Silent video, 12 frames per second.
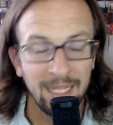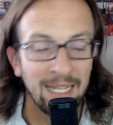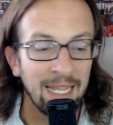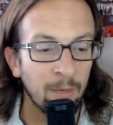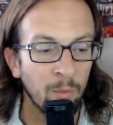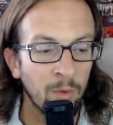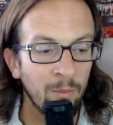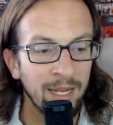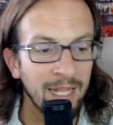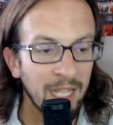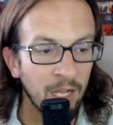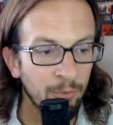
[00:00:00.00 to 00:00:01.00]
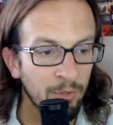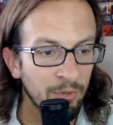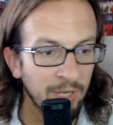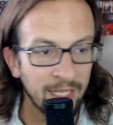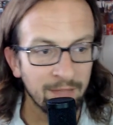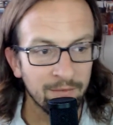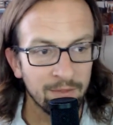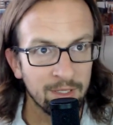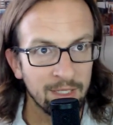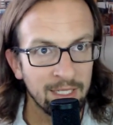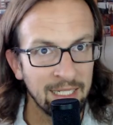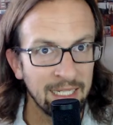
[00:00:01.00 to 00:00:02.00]
and one way to help you kind of
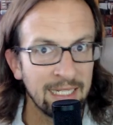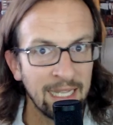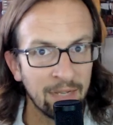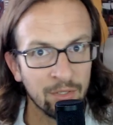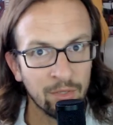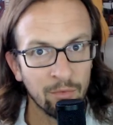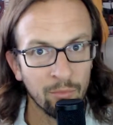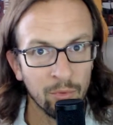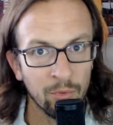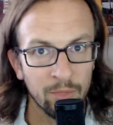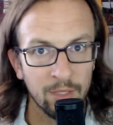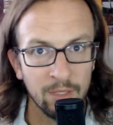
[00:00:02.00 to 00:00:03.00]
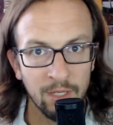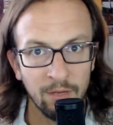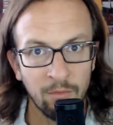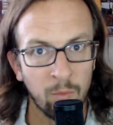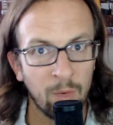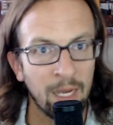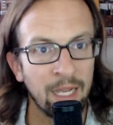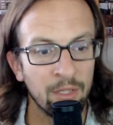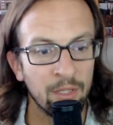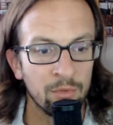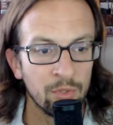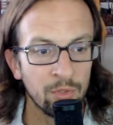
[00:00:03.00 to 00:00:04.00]
get down to the root of why
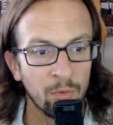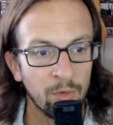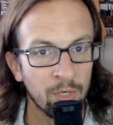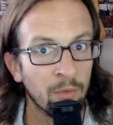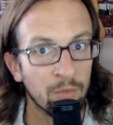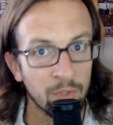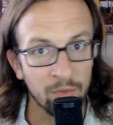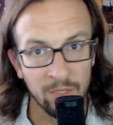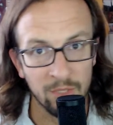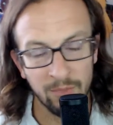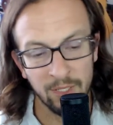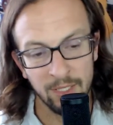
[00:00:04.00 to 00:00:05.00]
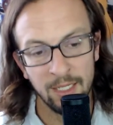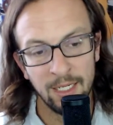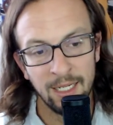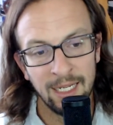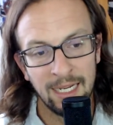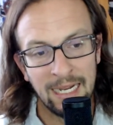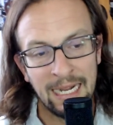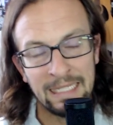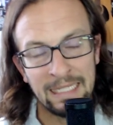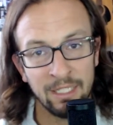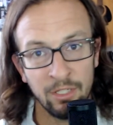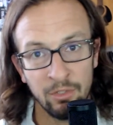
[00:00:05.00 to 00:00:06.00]
you do or don't do something. I
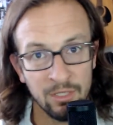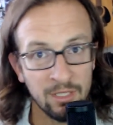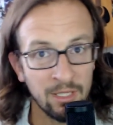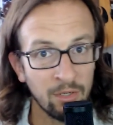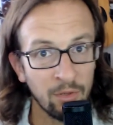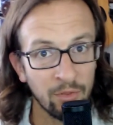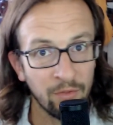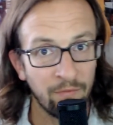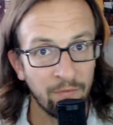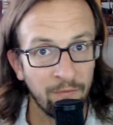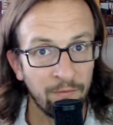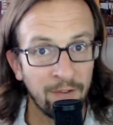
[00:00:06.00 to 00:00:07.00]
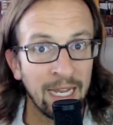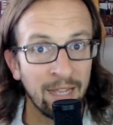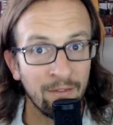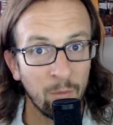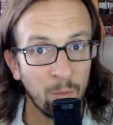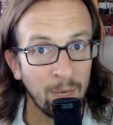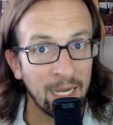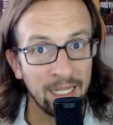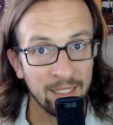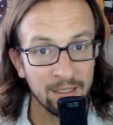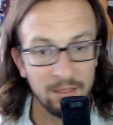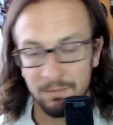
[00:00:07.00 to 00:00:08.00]
like to use this thing called the five
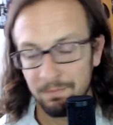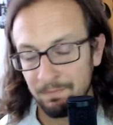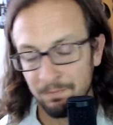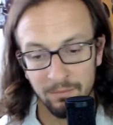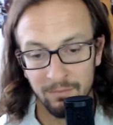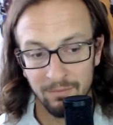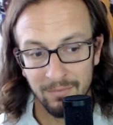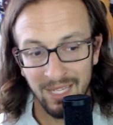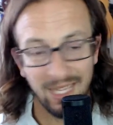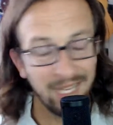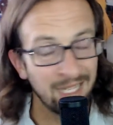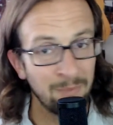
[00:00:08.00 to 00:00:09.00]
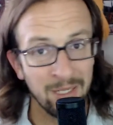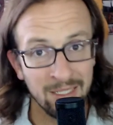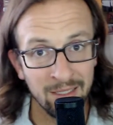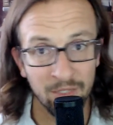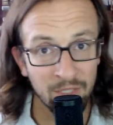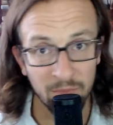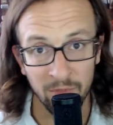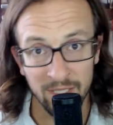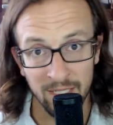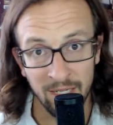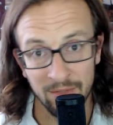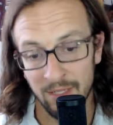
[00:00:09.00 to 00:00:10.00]
whys. And it's basically just what it
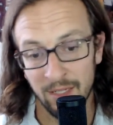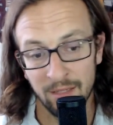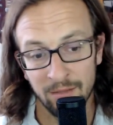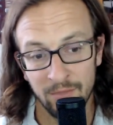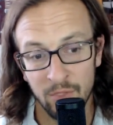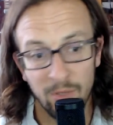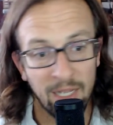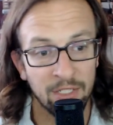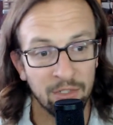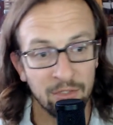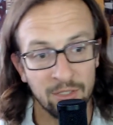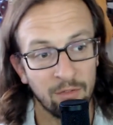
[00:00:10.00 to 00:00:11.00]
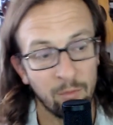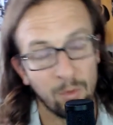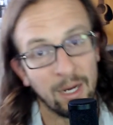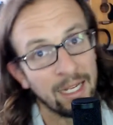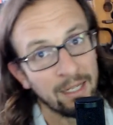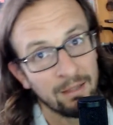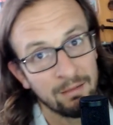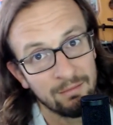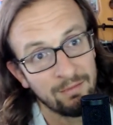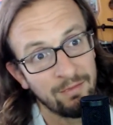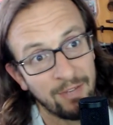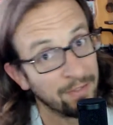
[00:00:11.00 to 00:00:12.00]
sounds like. You ask yourself why
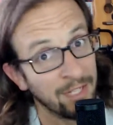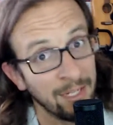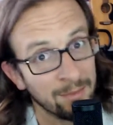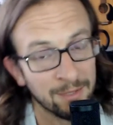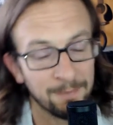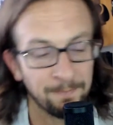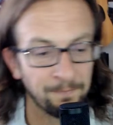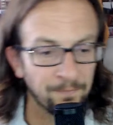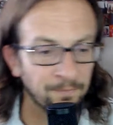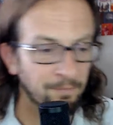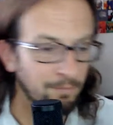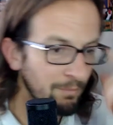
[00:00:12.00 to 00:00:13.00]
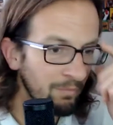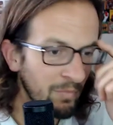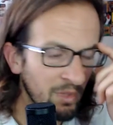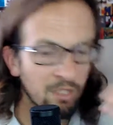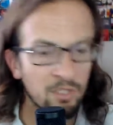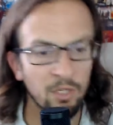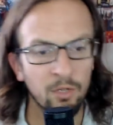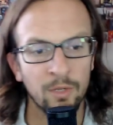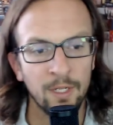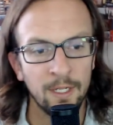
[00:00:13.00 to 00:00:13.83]
five times. So,